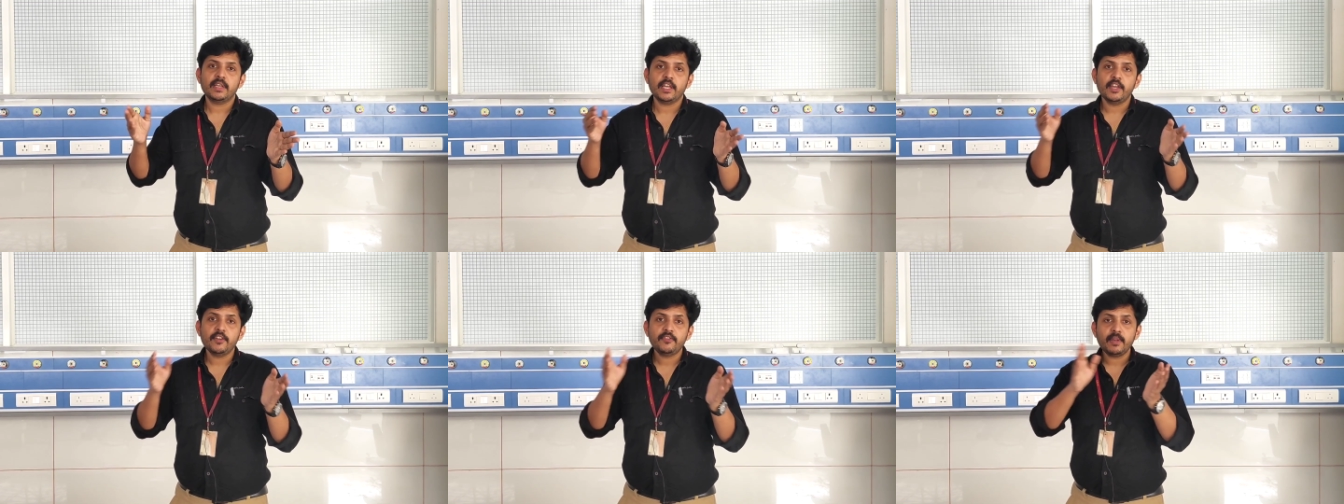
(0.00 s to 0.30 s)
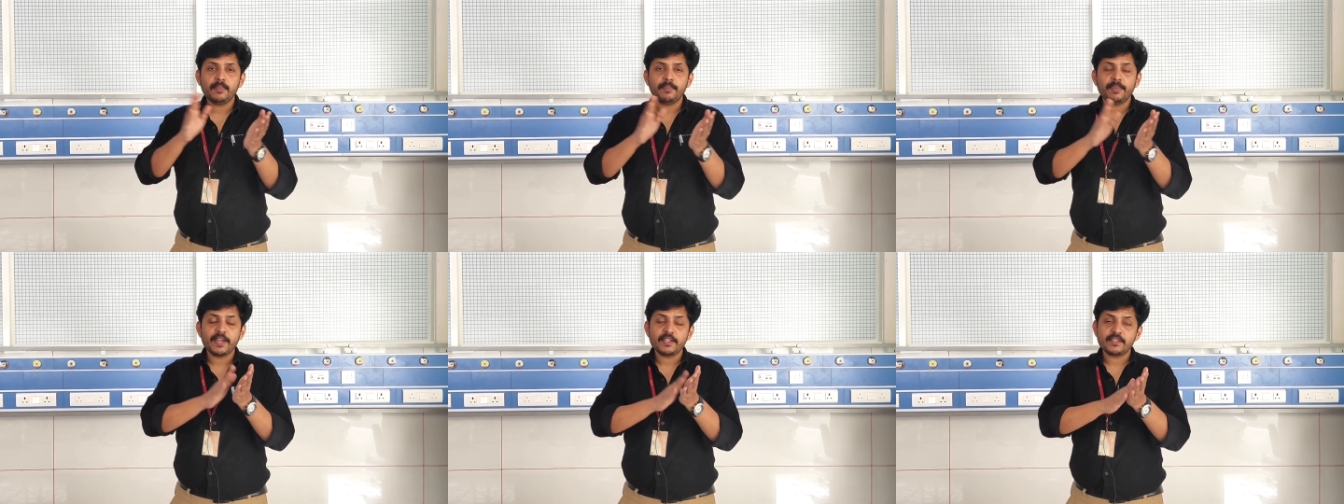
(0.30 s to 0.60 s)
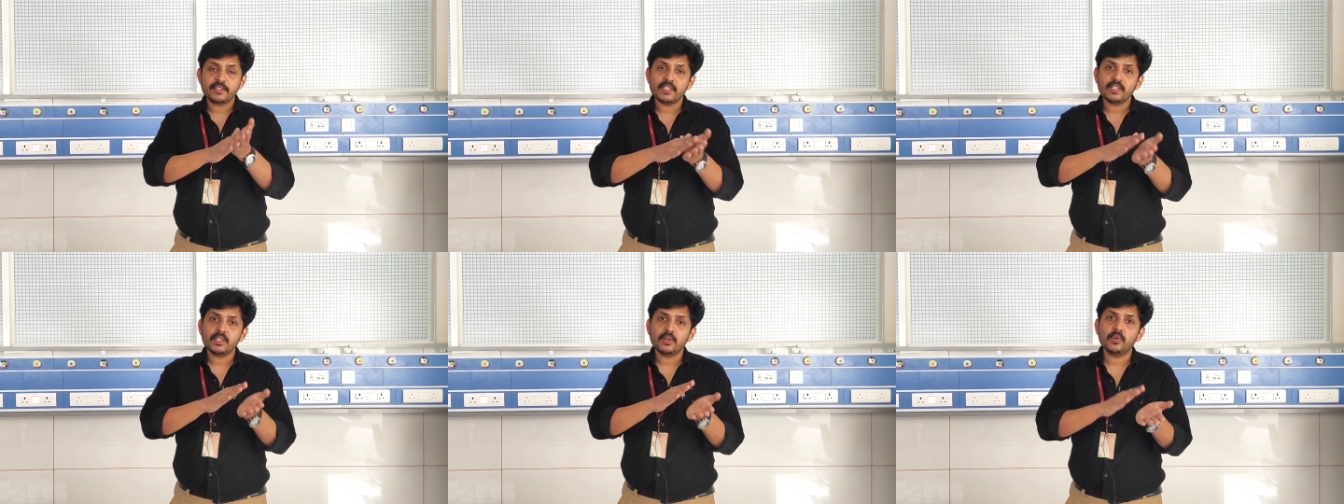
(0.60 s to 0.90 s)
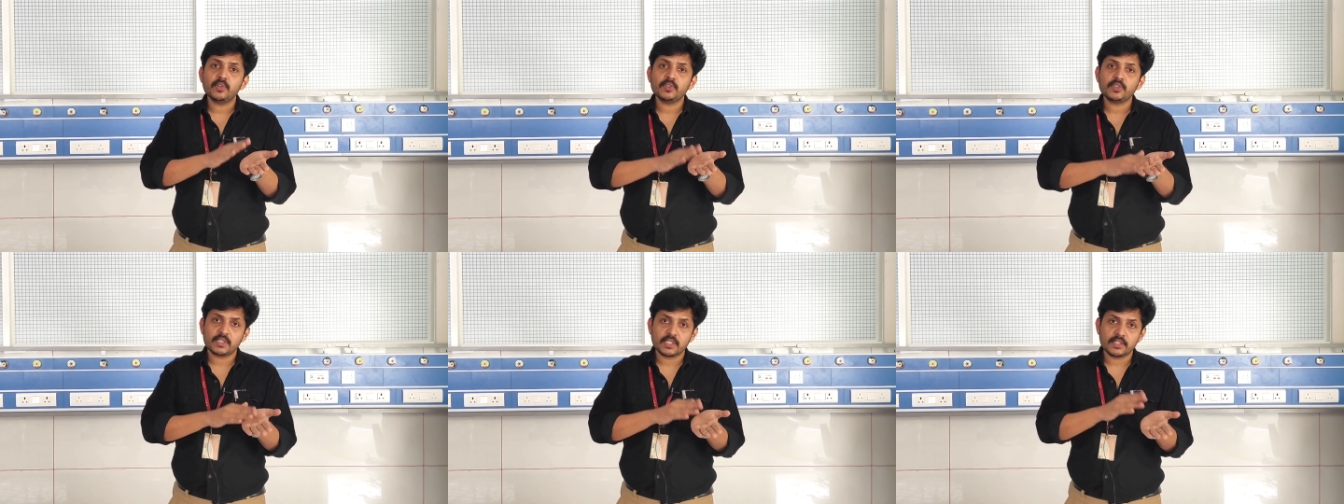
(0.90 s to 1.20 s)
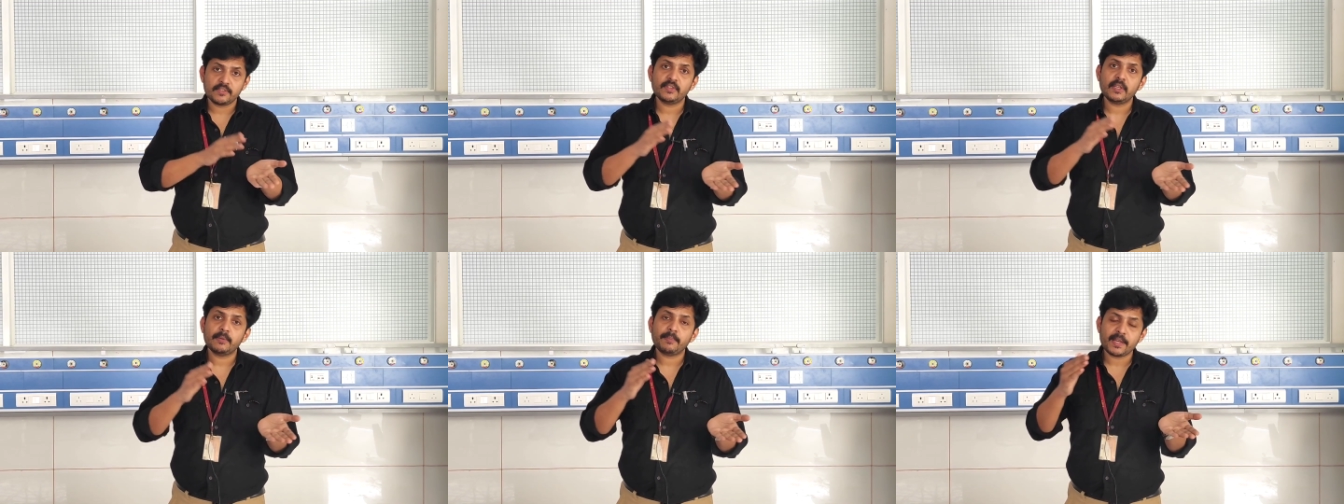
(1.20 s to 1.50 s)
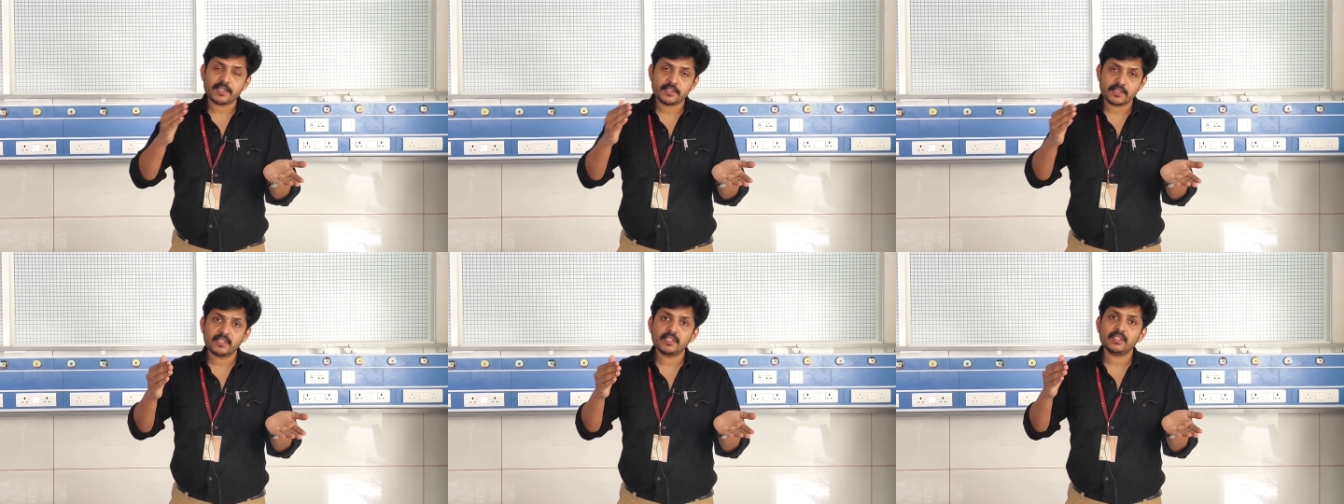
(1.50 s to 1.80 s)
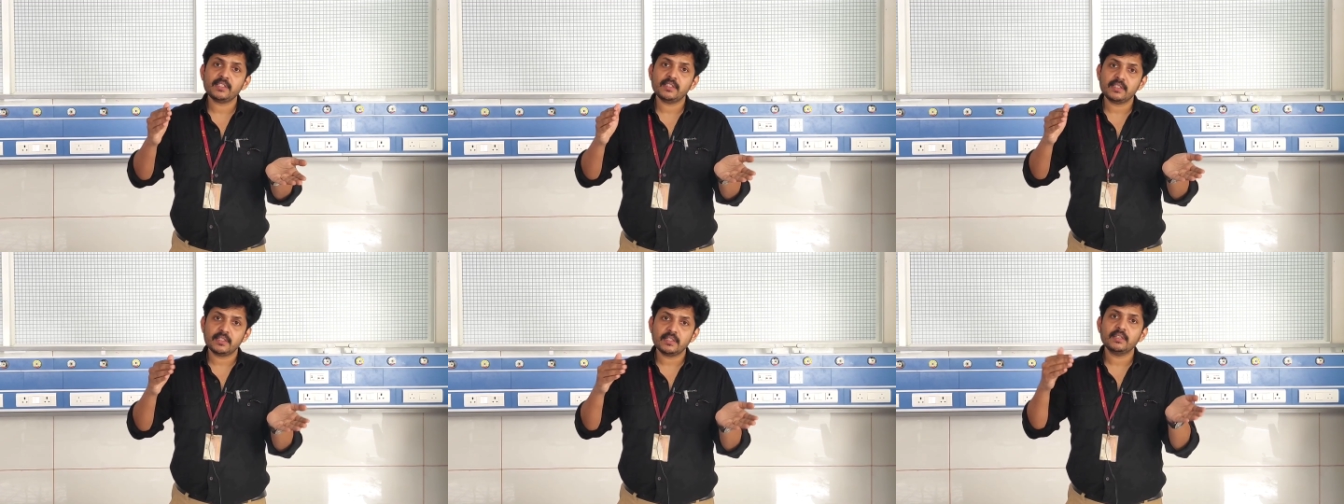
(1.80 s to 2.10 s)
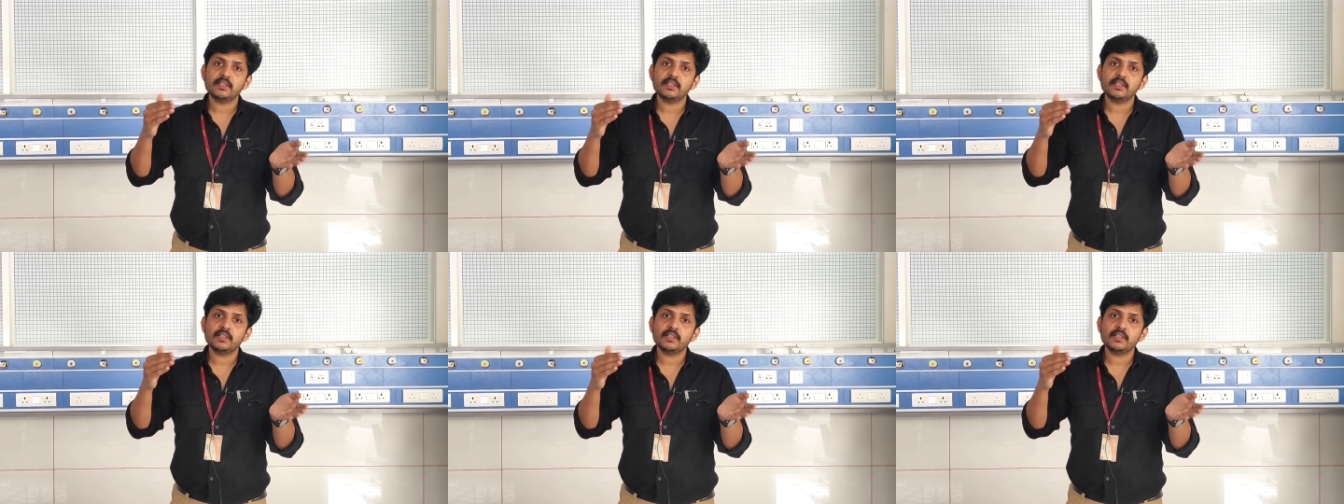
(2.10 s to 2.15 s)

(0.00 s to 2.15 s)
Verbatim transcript: If the patient goes, if the patient